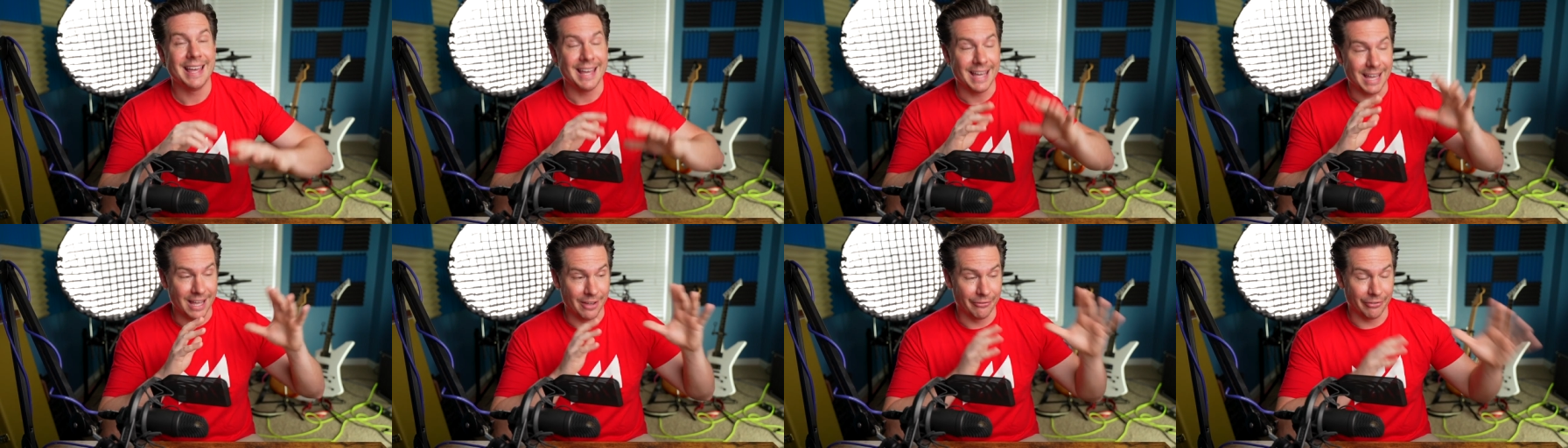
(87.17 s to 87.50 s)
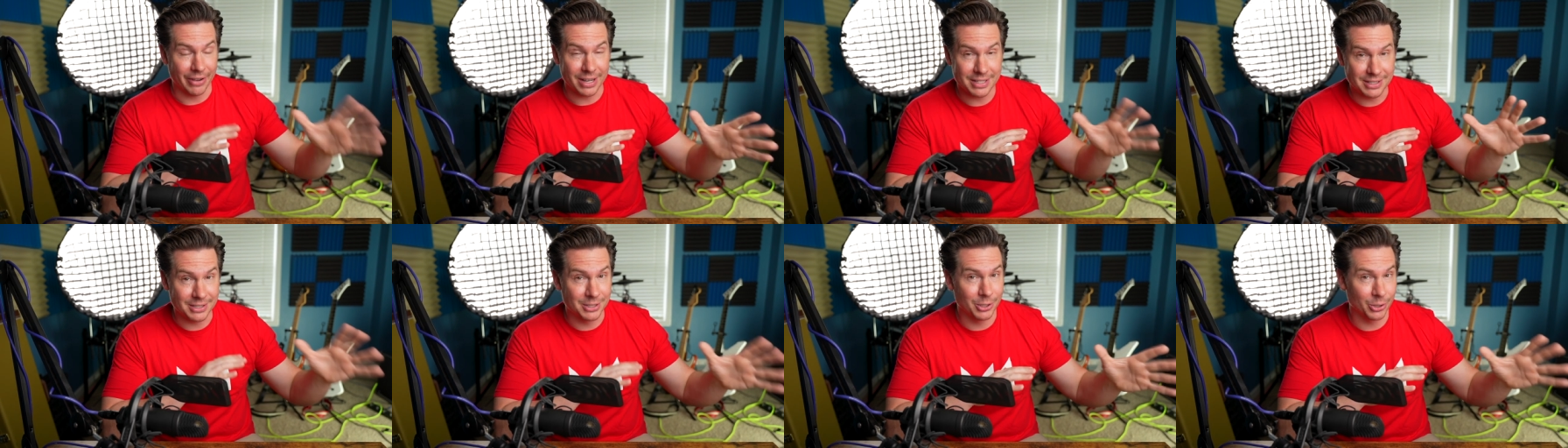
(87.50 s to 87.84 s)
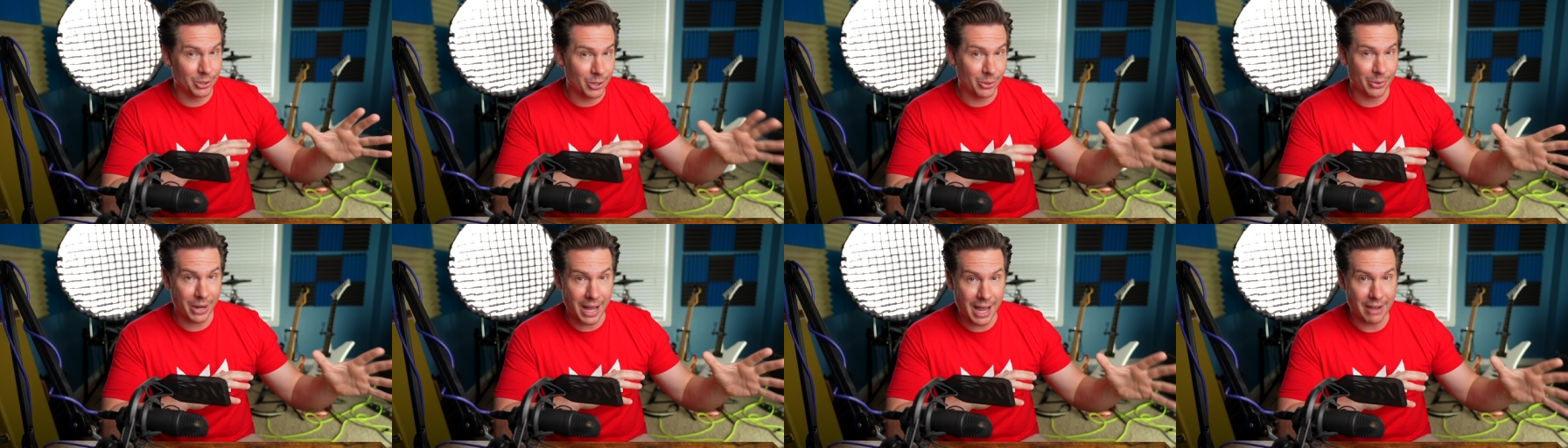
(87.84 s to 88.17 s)
if I still
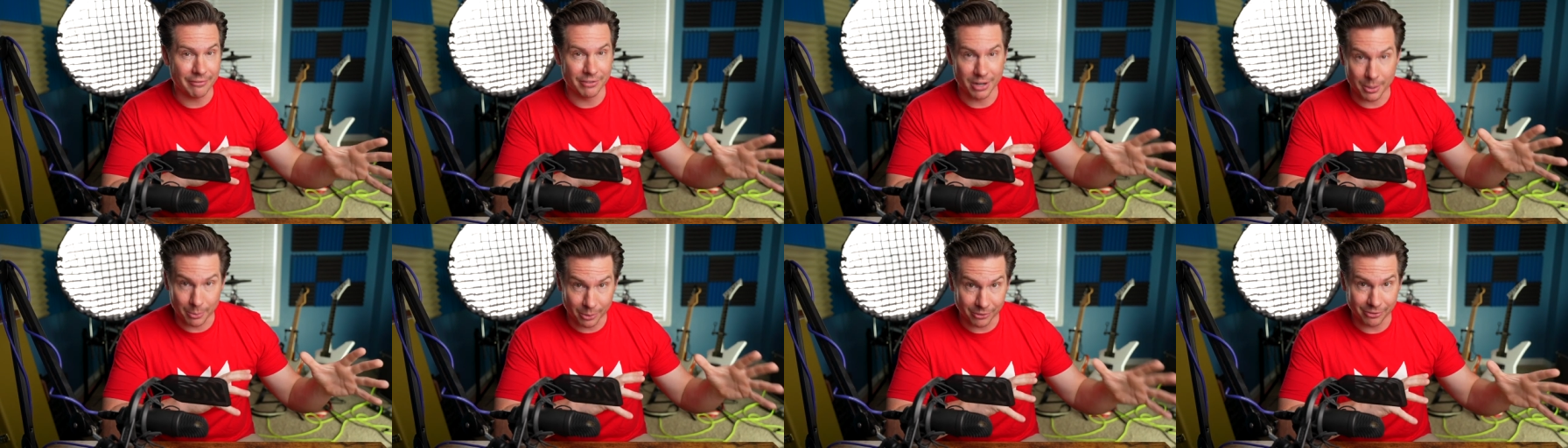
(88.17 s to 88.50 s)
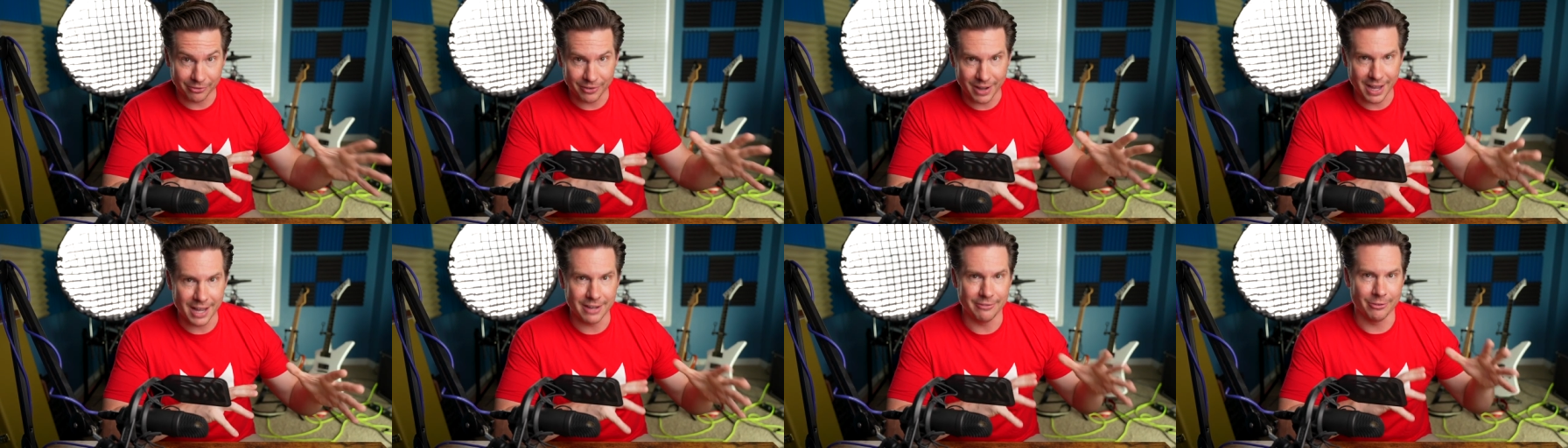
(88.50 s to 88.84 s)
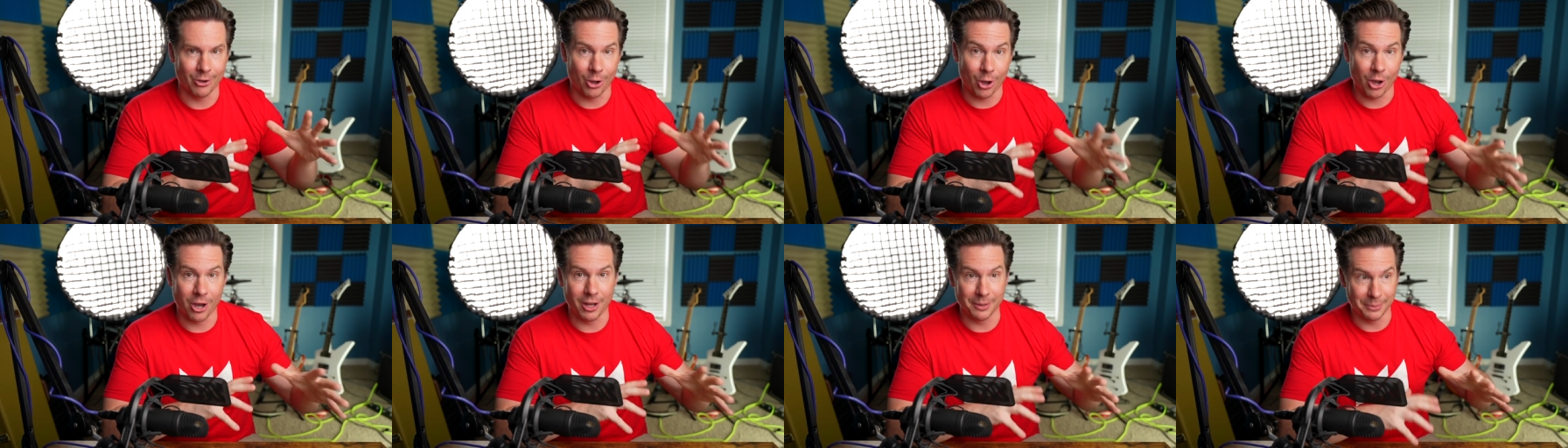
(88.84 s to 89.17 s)
don't have number five
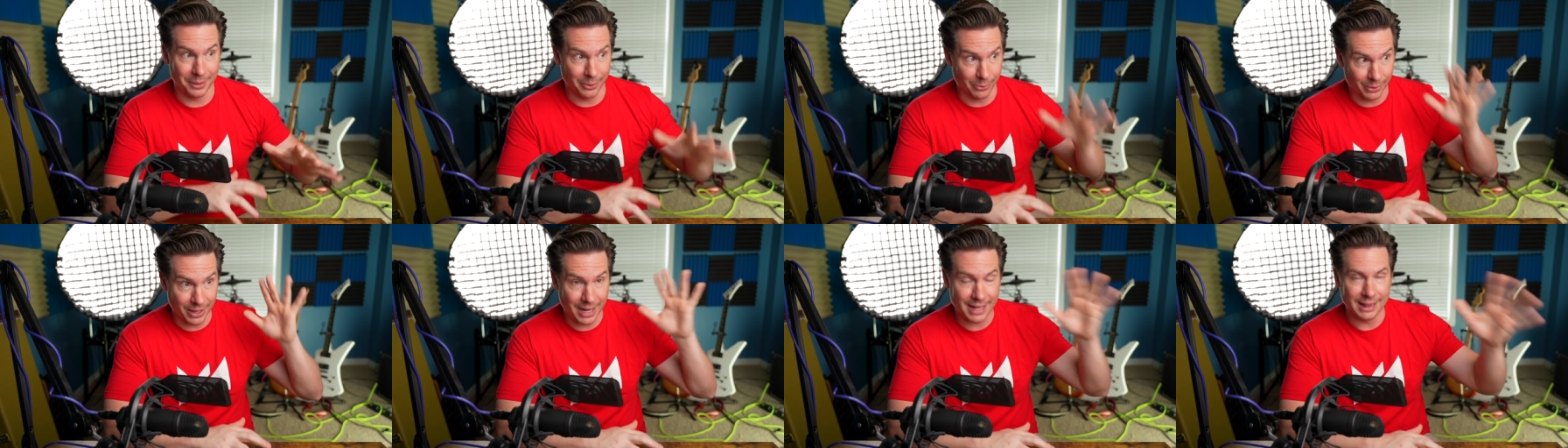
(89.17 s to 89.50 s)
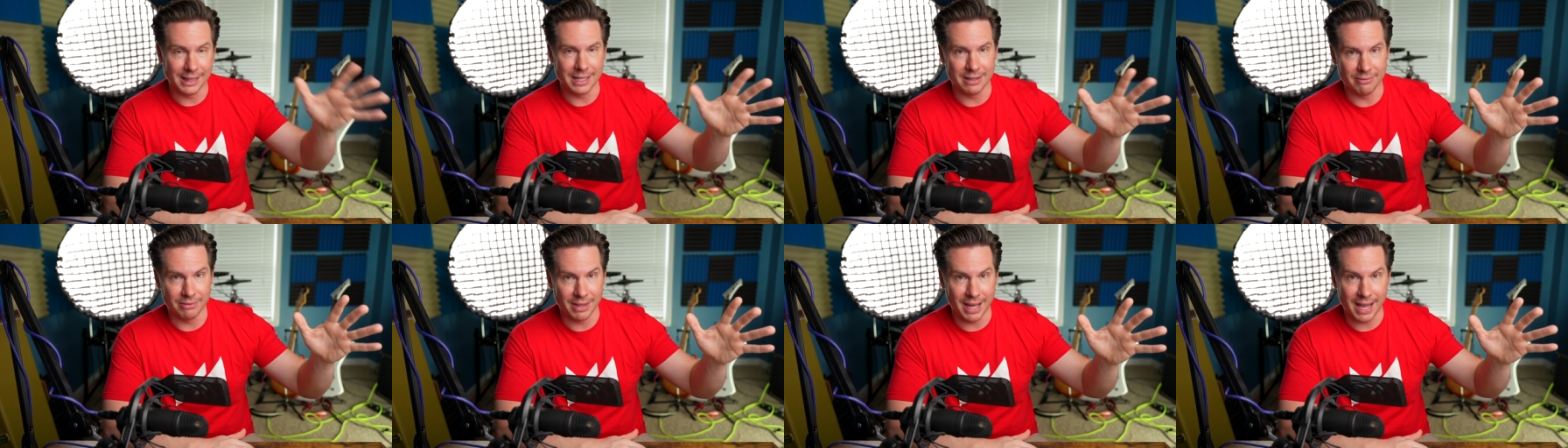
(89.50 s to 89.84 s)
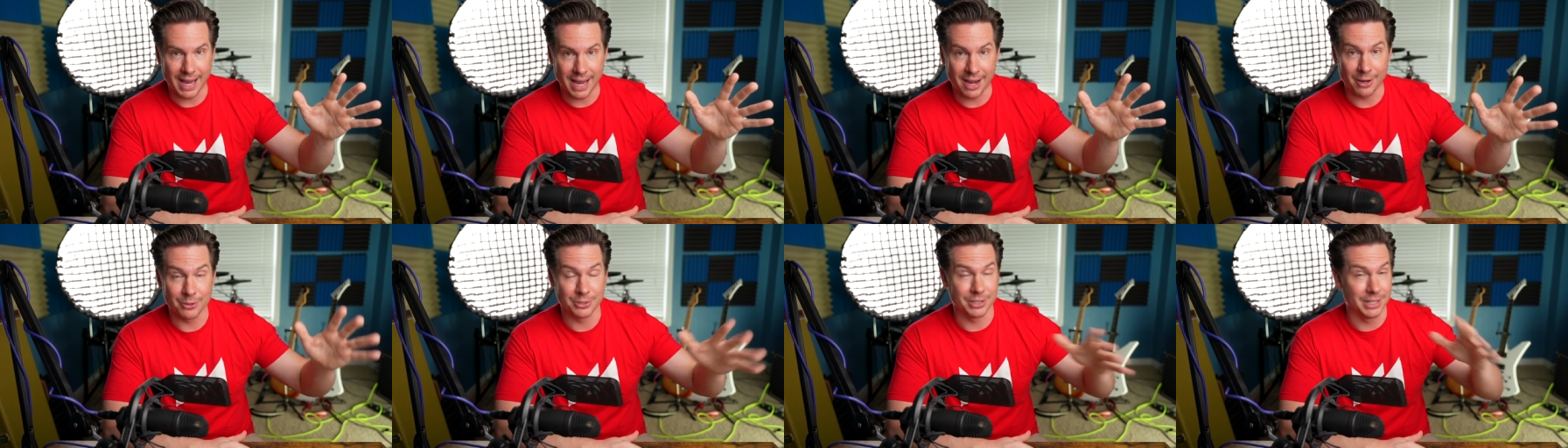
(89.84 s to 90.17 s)
on me when I leave the
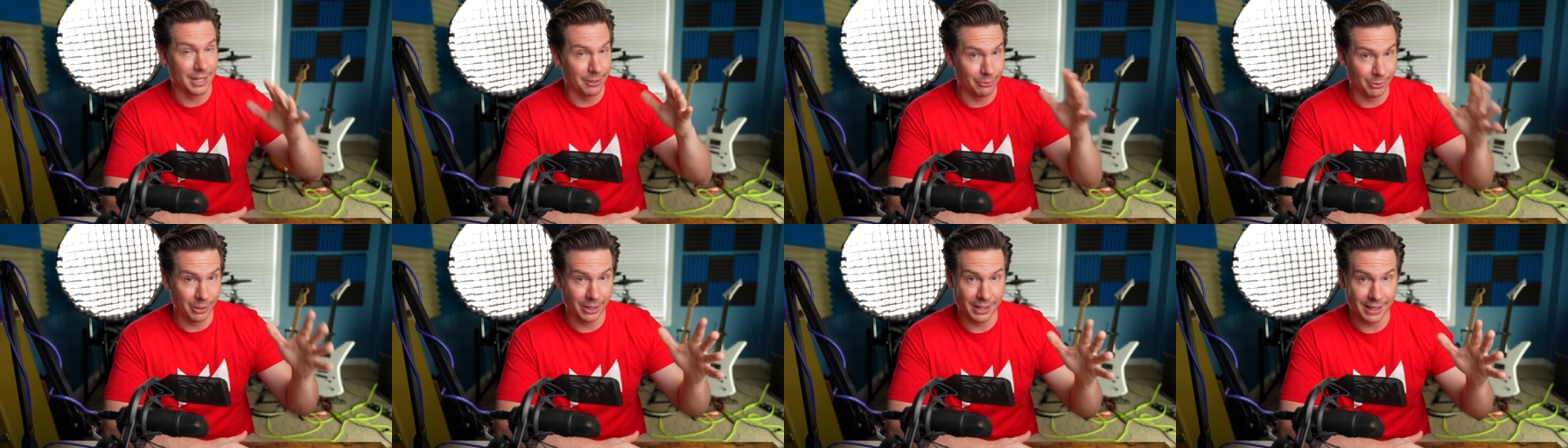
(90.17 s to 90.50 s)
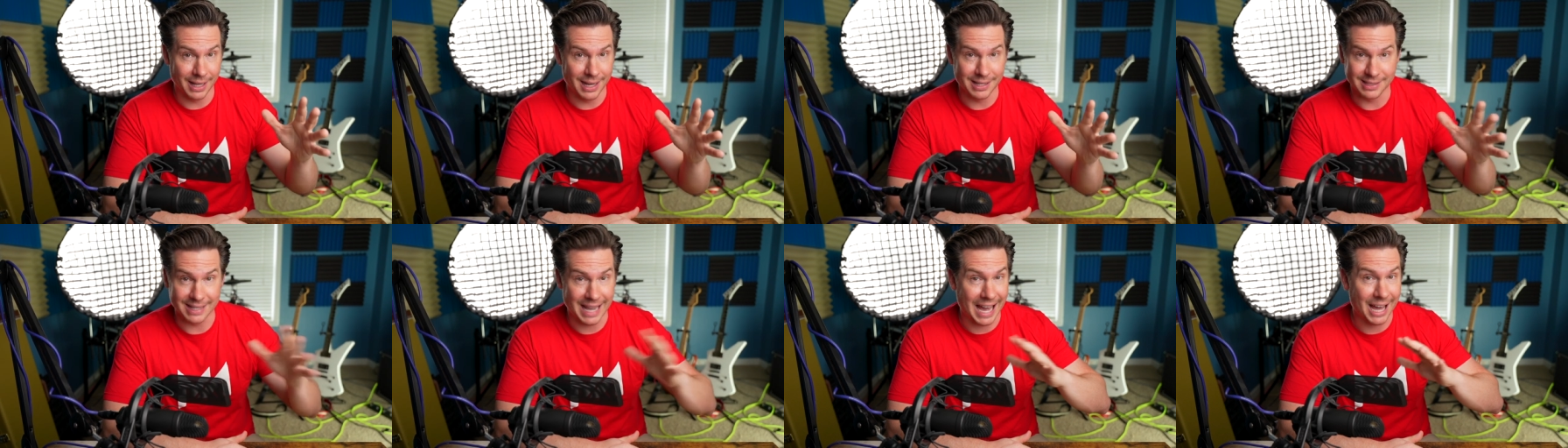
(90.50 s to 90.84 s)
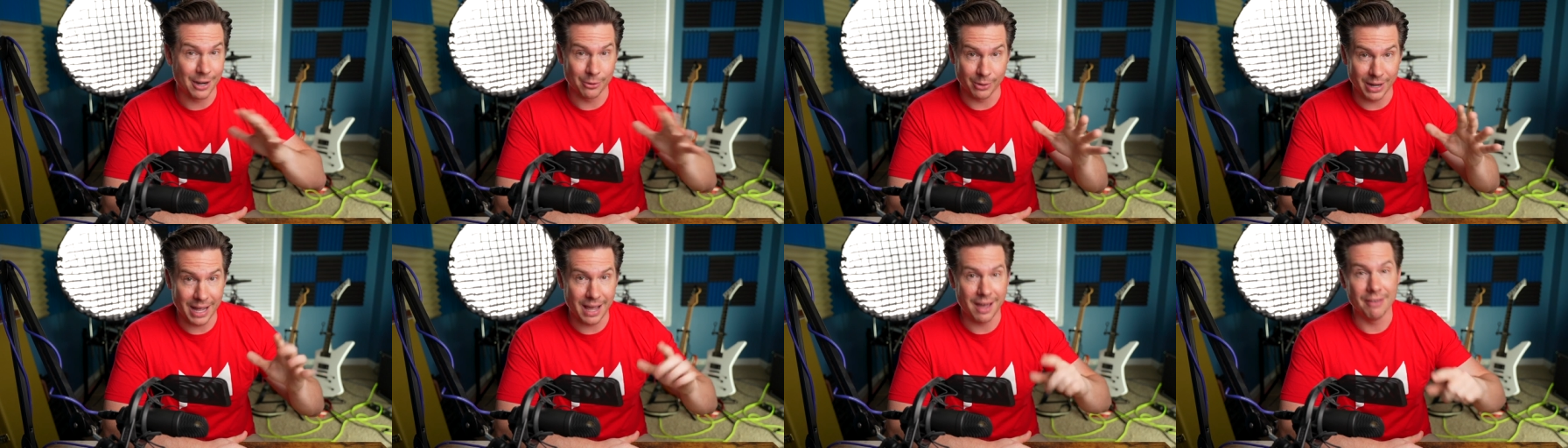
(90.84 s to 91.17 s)
house and I realize I
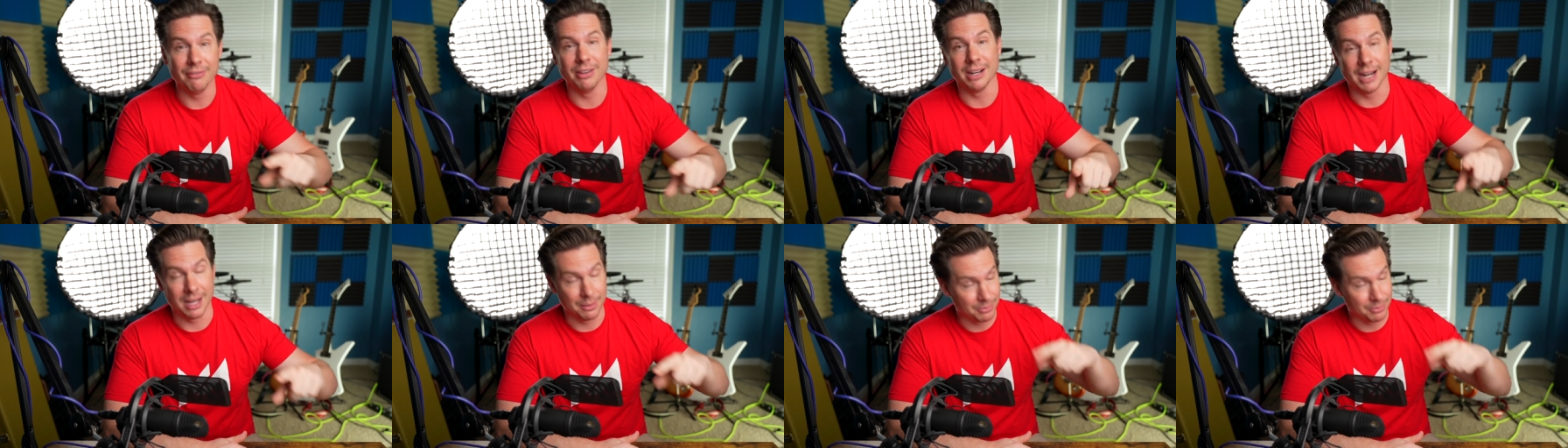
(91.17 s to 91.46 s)
don't have it,